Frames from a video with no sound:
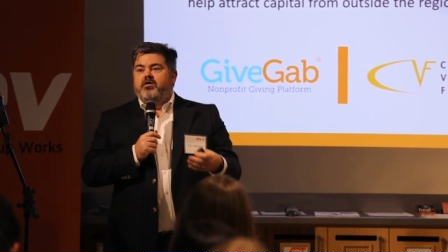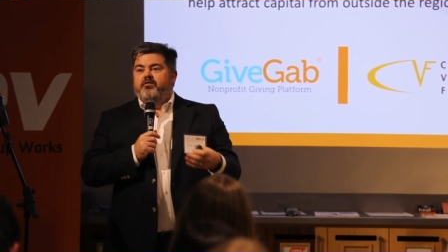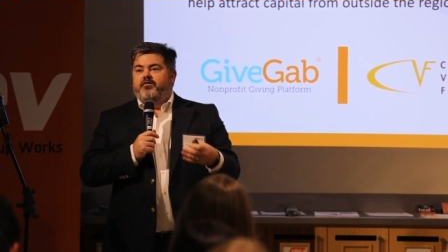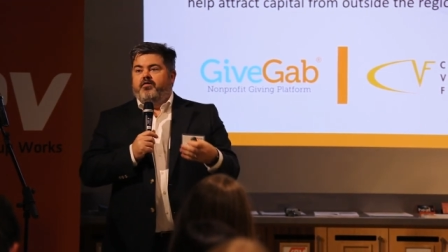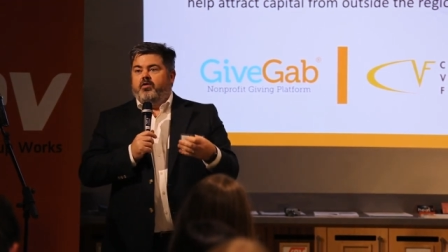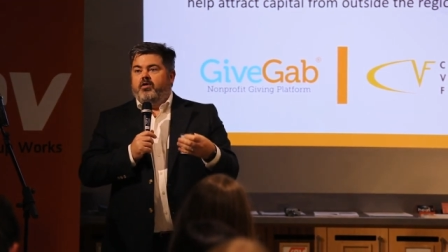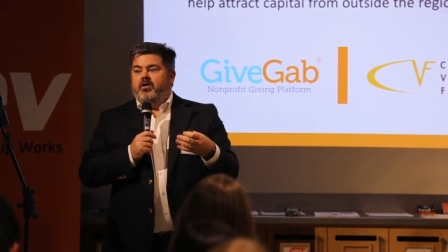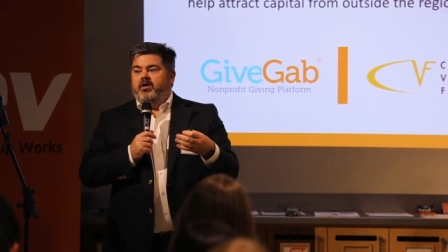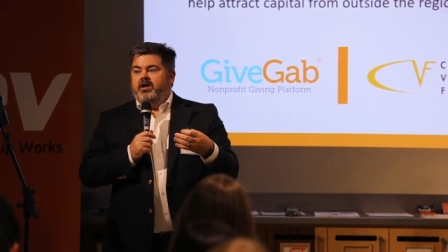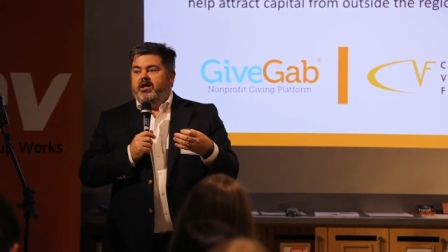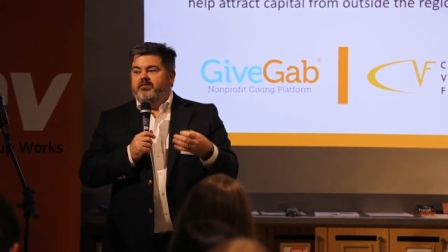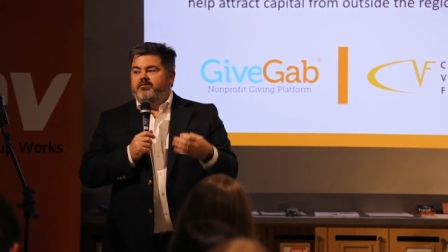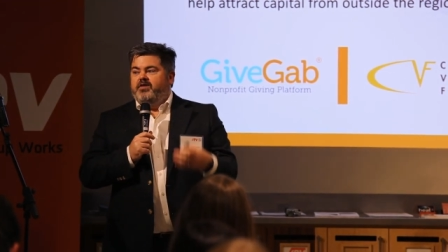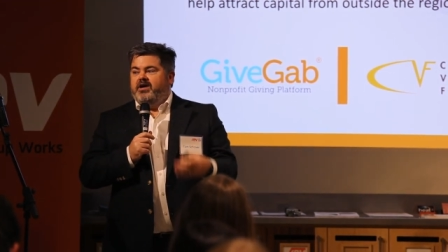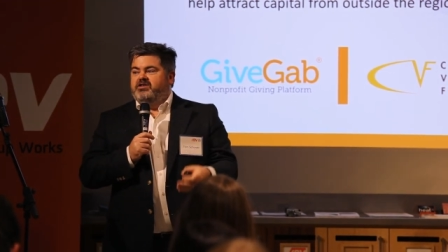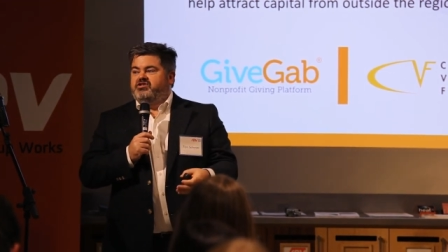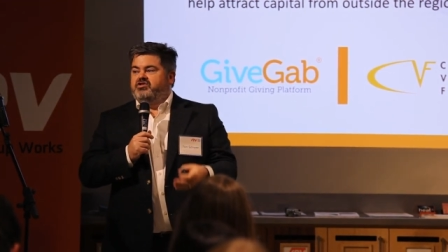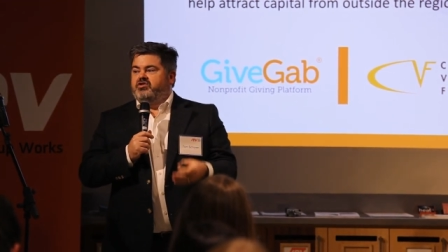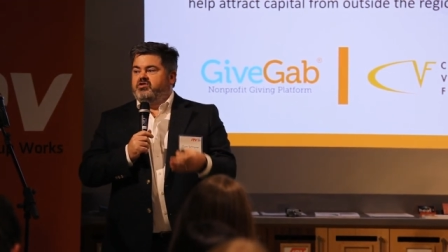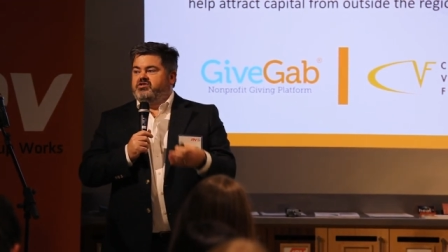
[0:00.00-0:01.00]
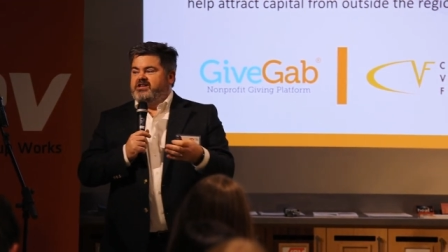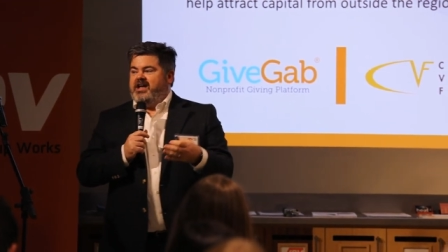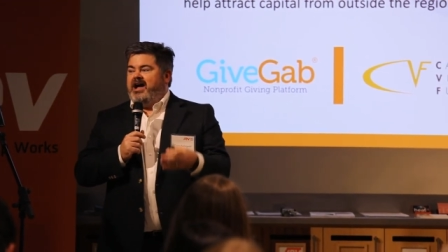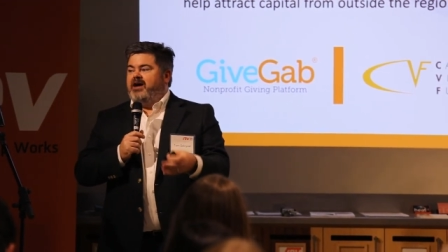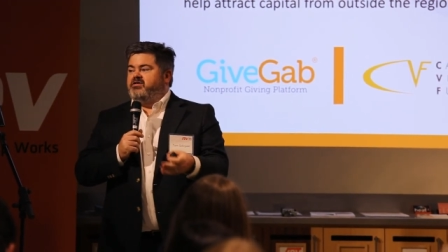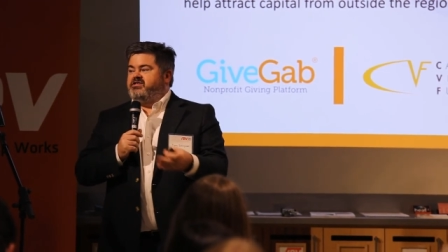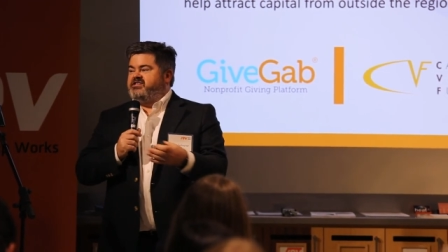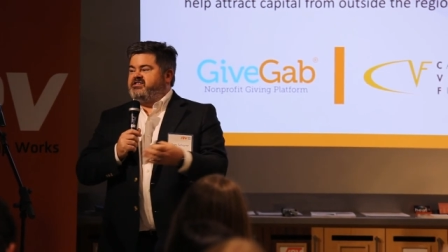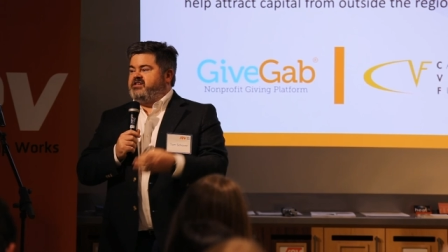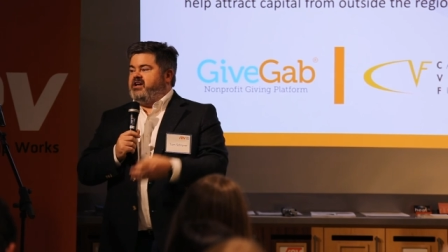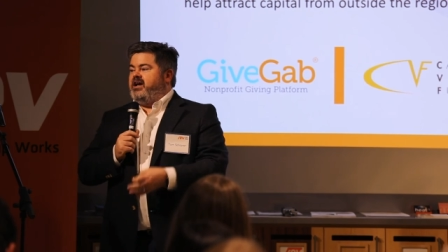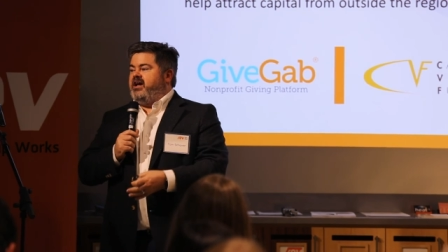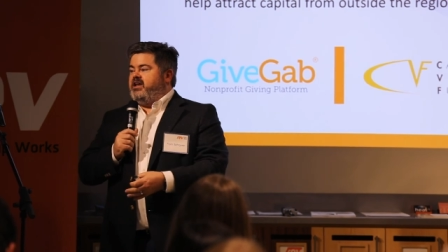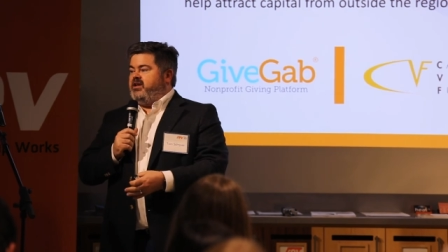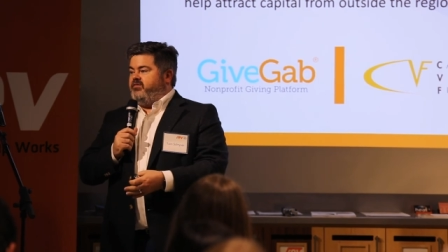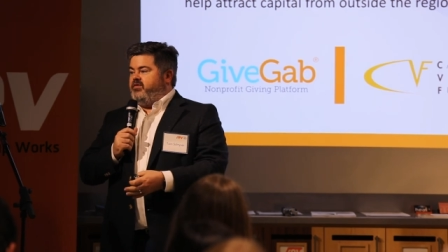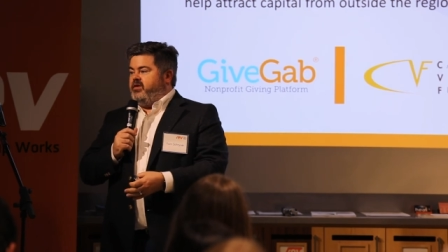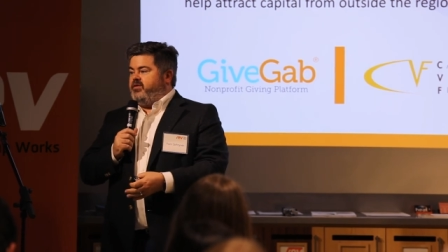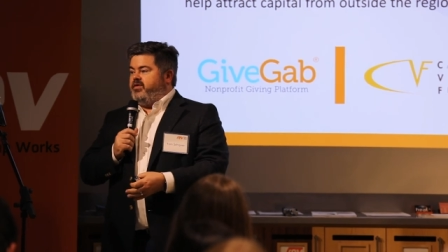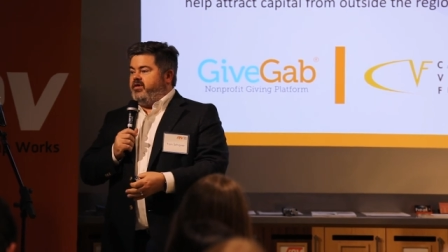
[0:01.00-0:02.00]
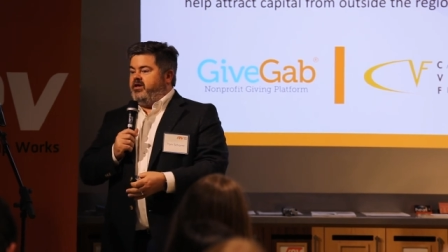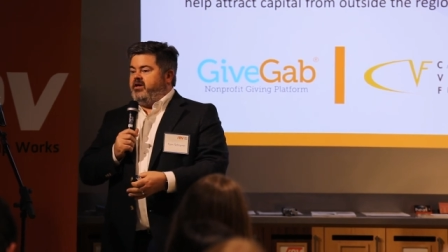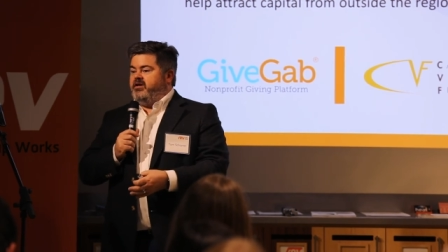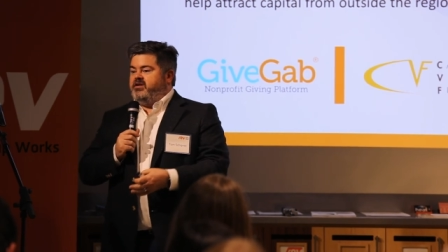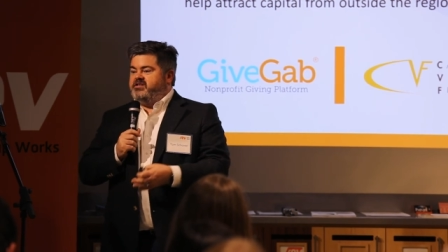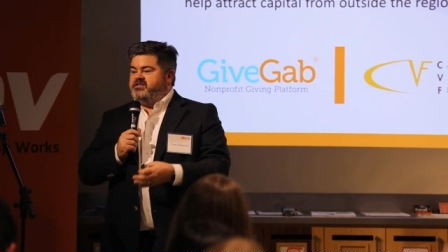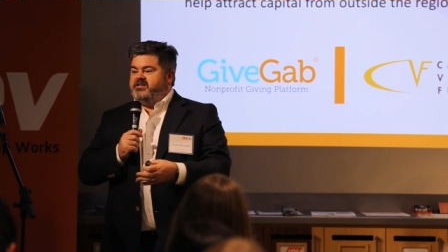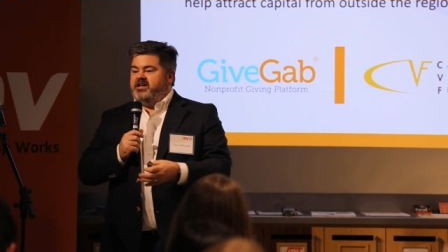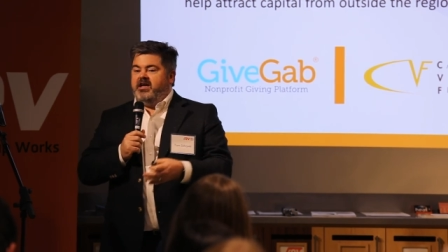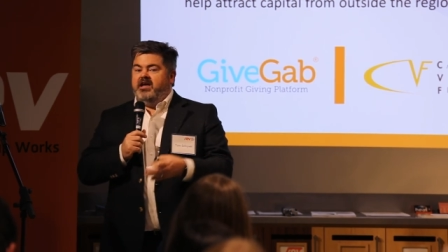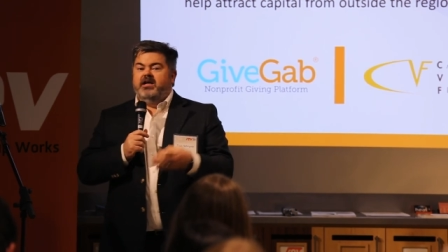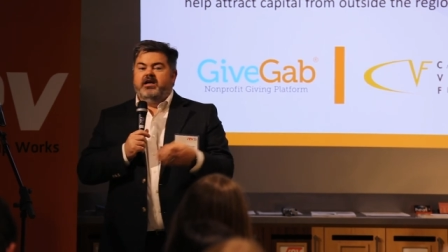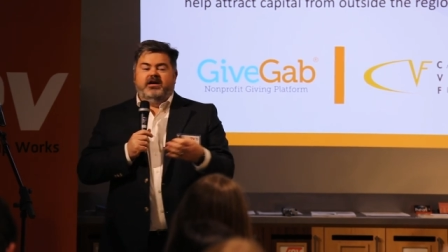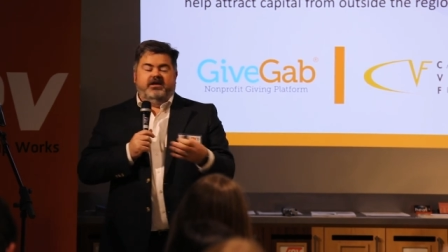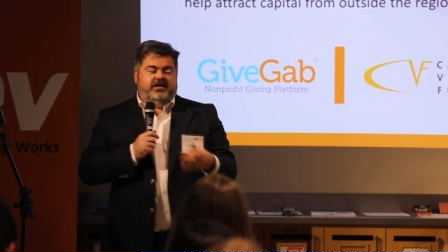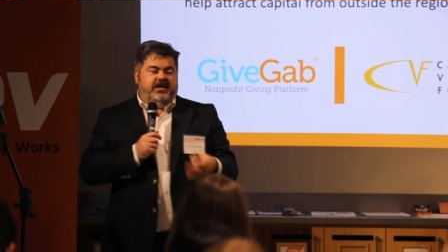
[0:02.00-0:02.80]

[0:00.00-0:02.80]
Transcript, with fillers: for investors outside of Ithaca to say,